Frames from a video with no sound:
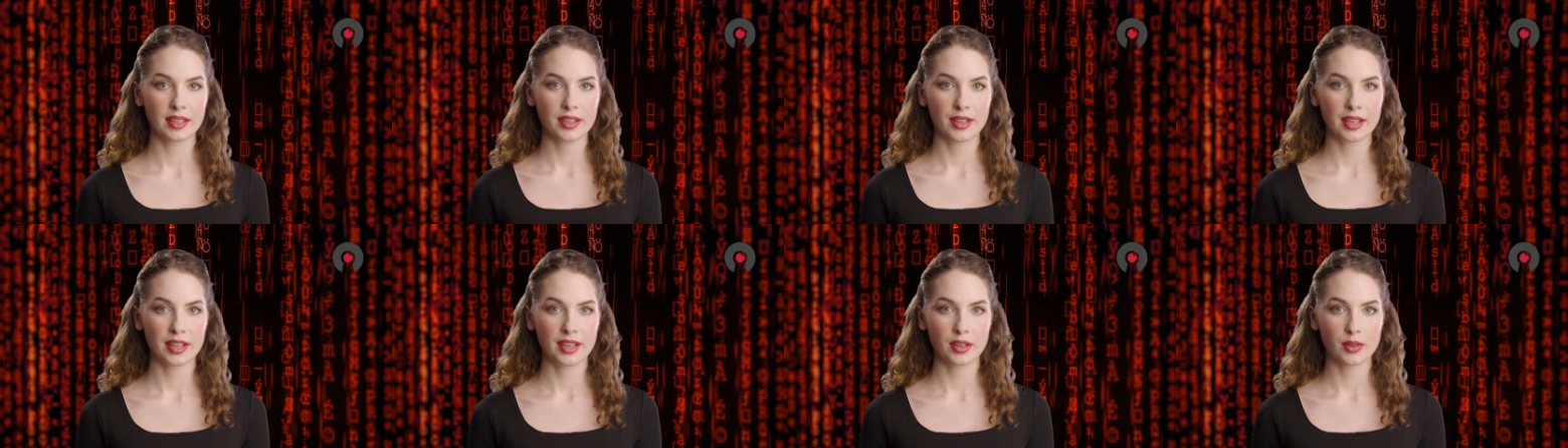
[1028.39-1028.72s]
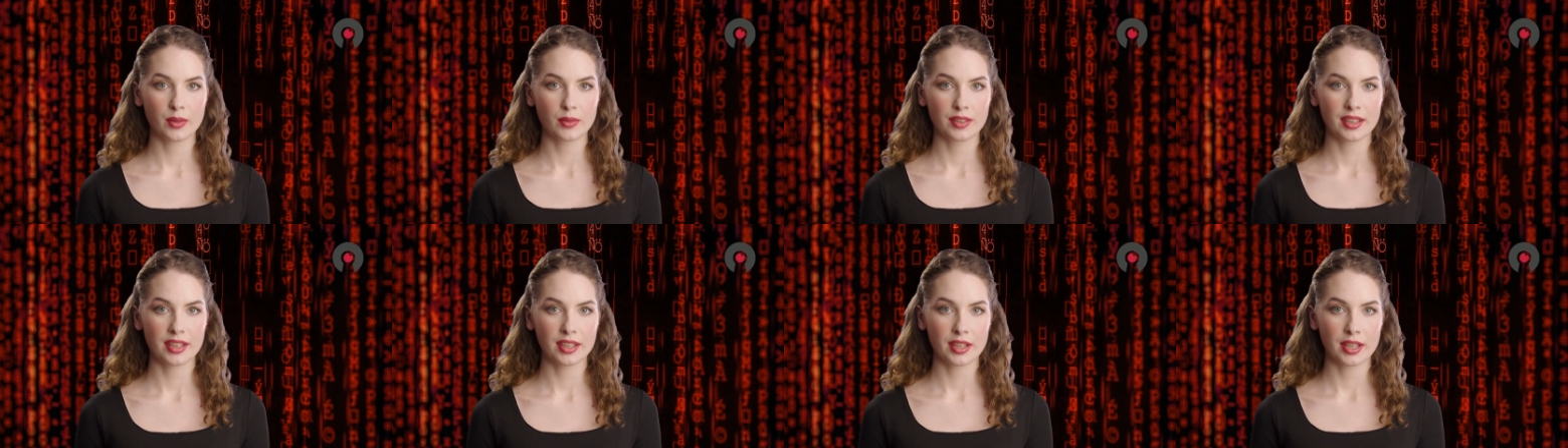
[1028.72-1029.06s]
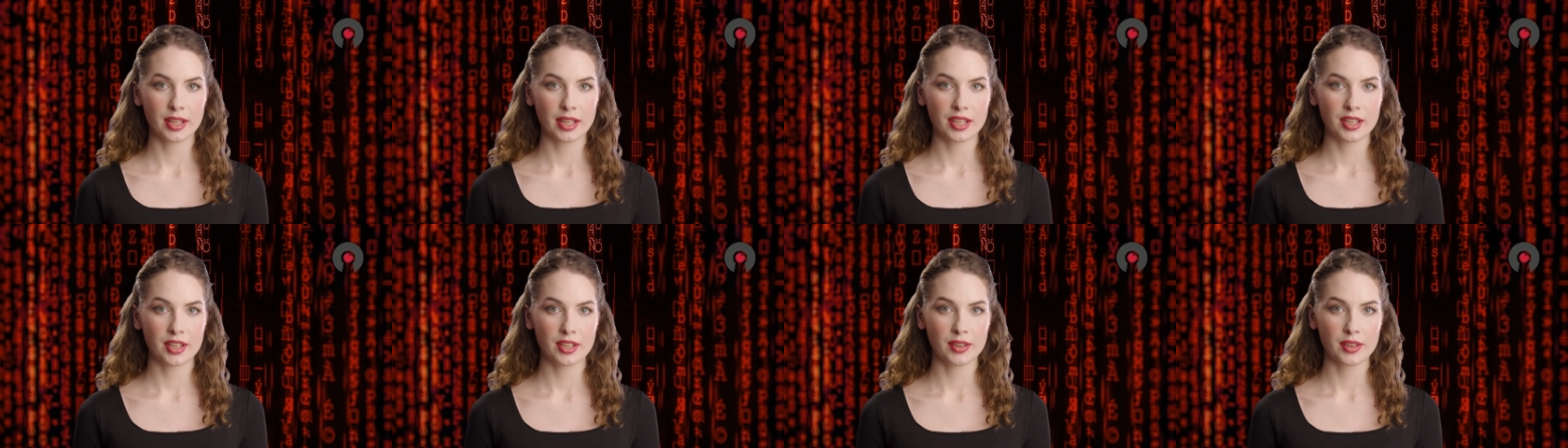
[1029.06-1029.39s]
think
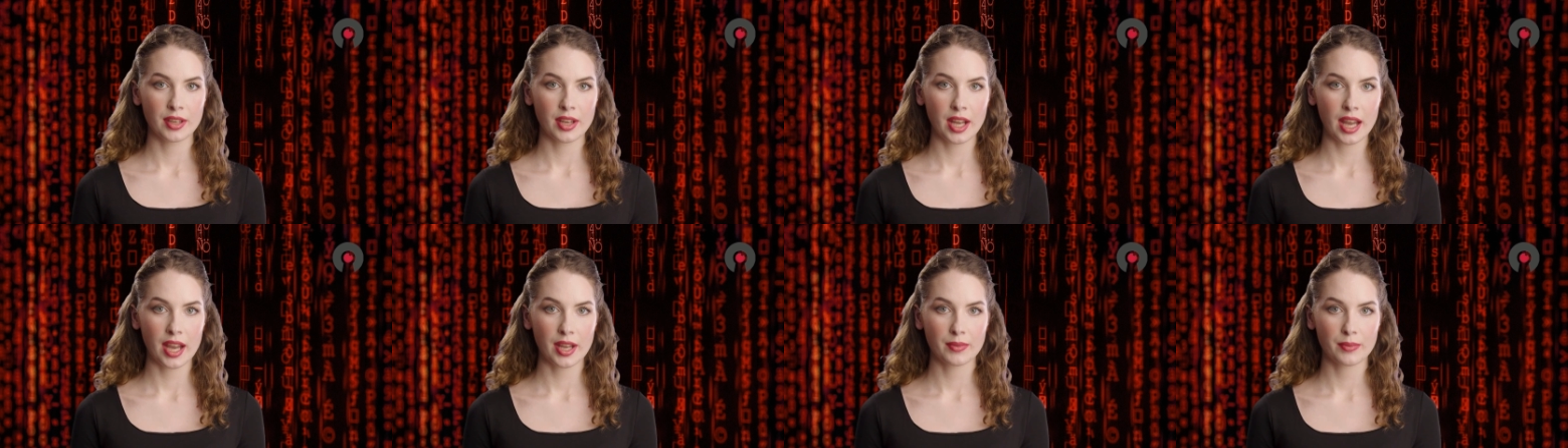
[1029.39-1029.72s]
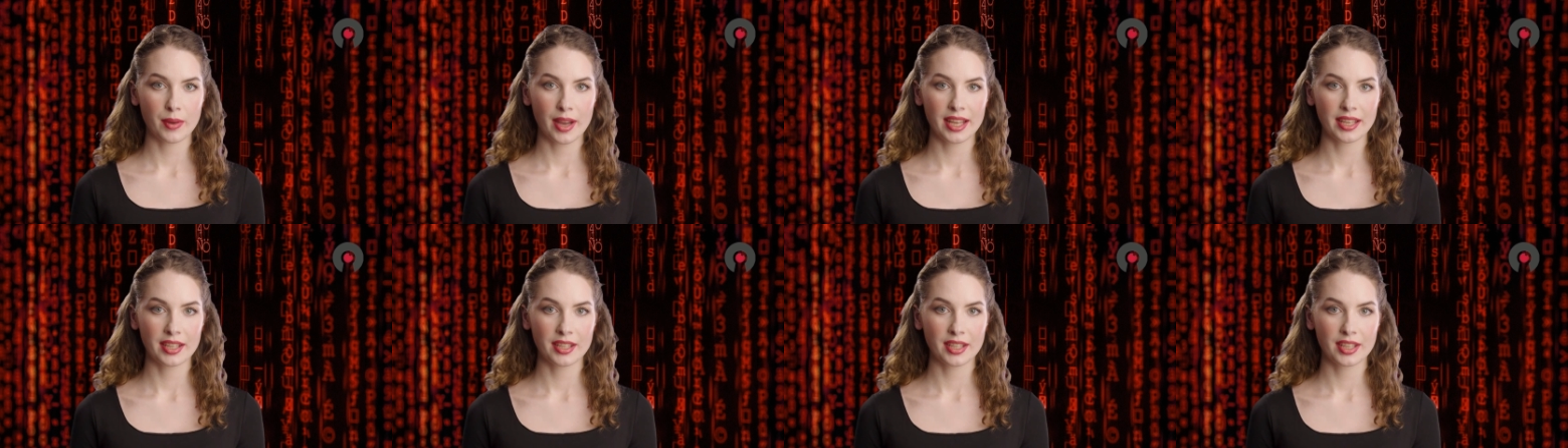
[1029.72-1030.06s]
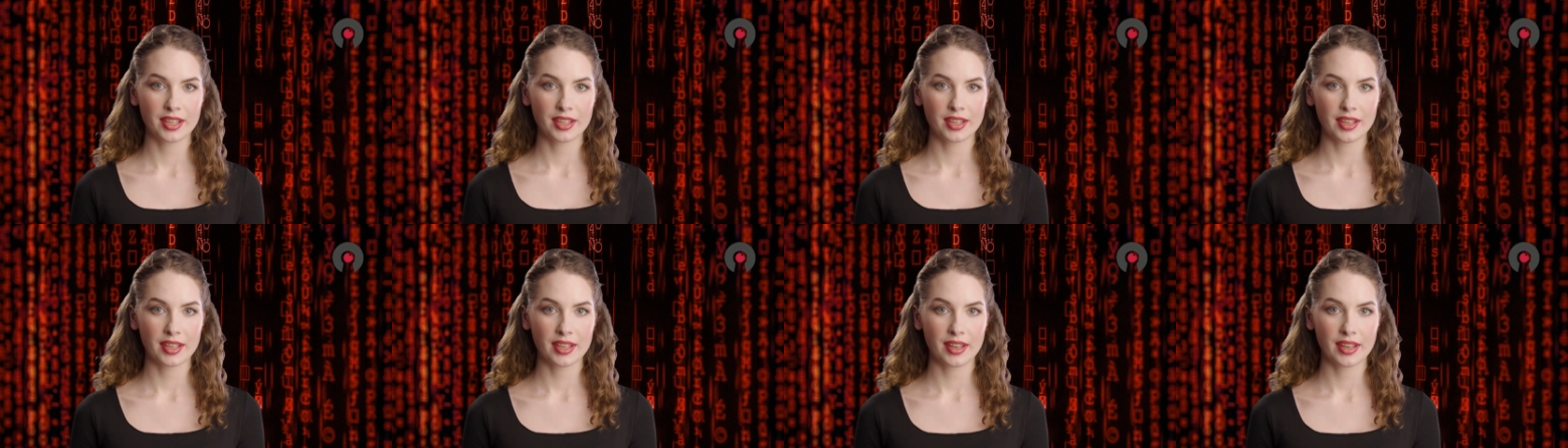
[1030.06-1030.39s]
critically, and make
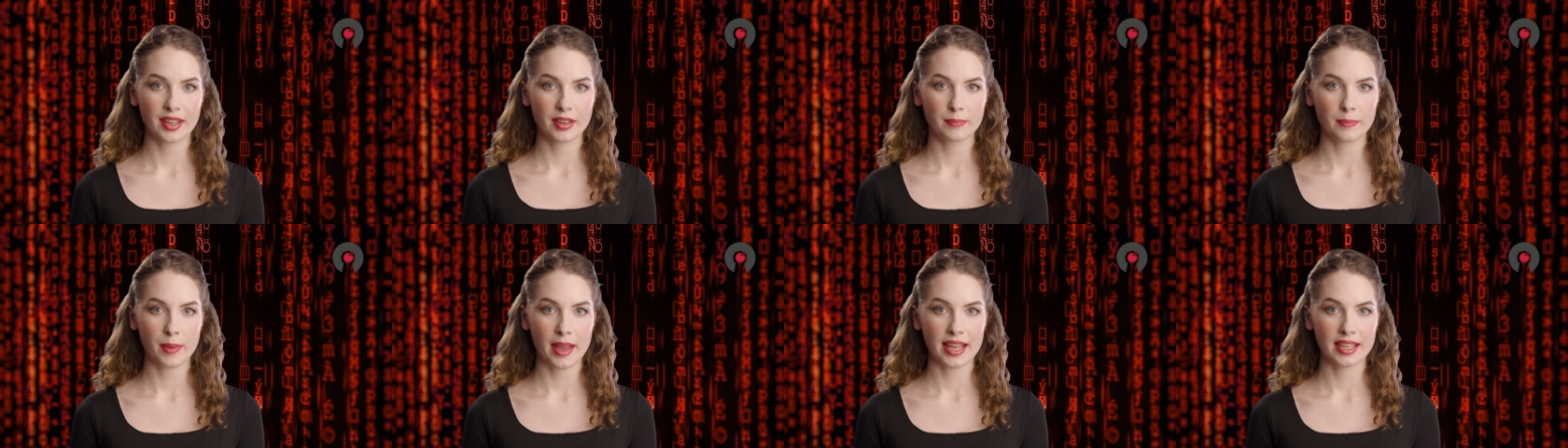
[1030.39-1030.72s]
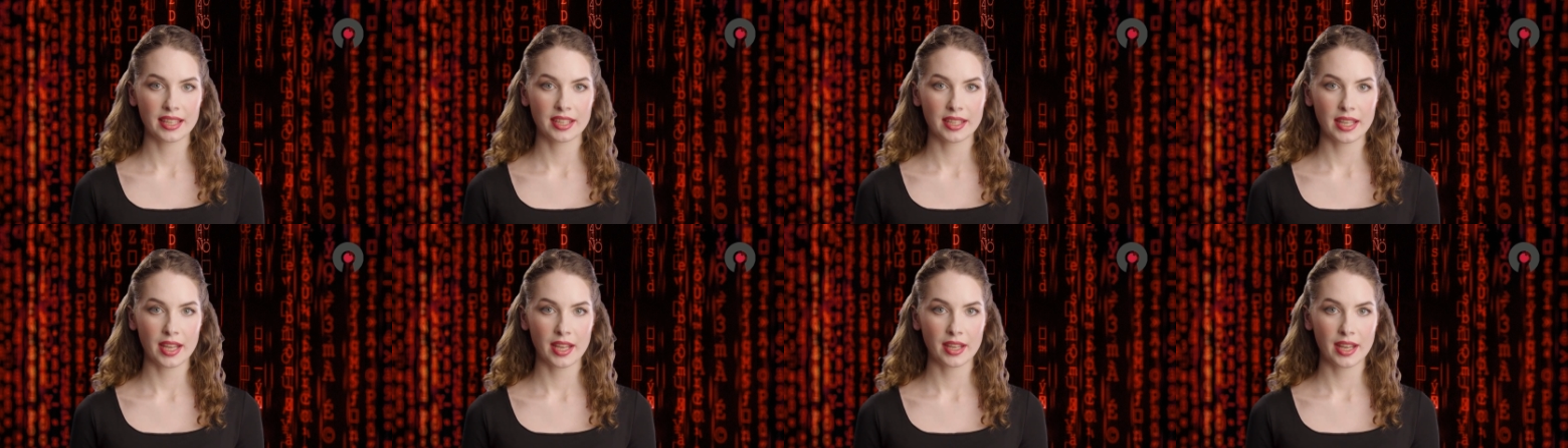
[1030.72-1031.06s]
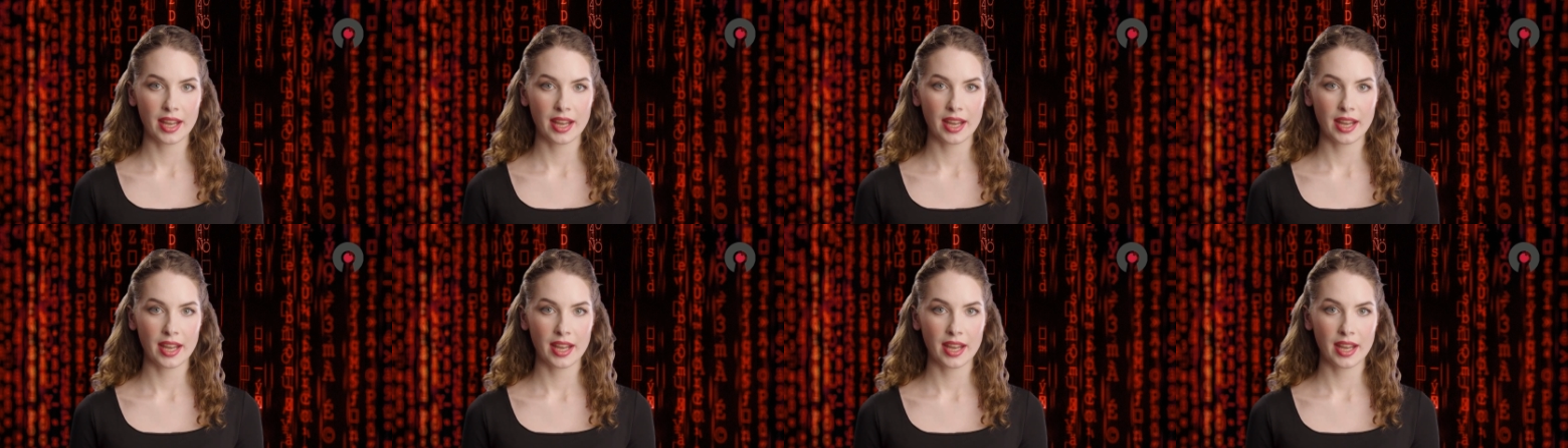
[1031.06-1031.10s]
decisions based